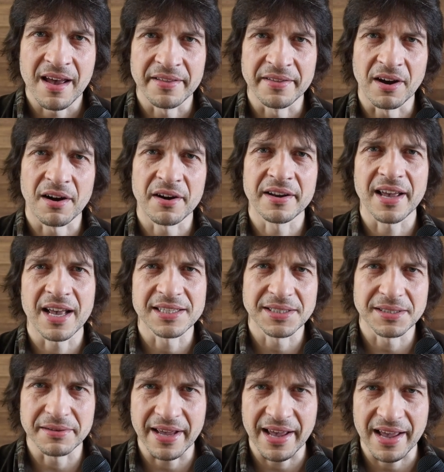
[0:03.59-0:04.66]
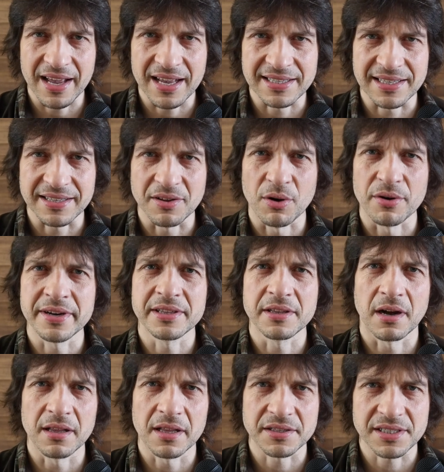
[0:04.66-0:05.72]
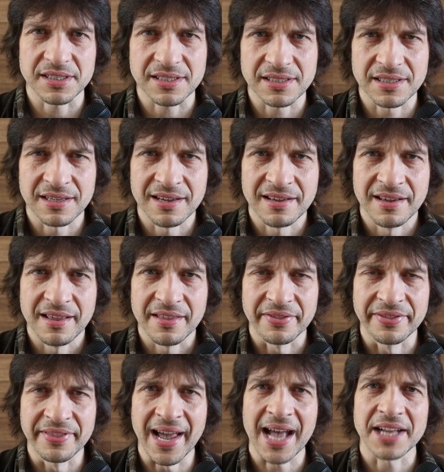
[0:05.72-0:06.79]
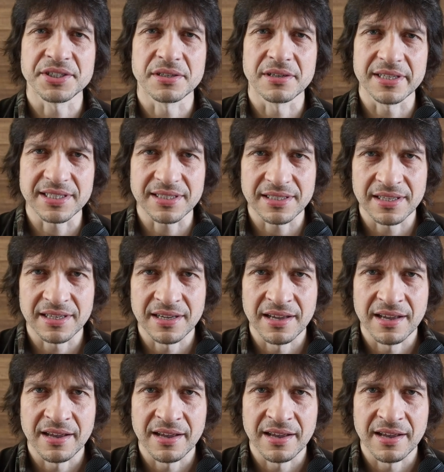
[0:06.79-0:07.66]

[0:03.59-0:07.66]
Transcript: and our guest today is an ornithologist, naturalist,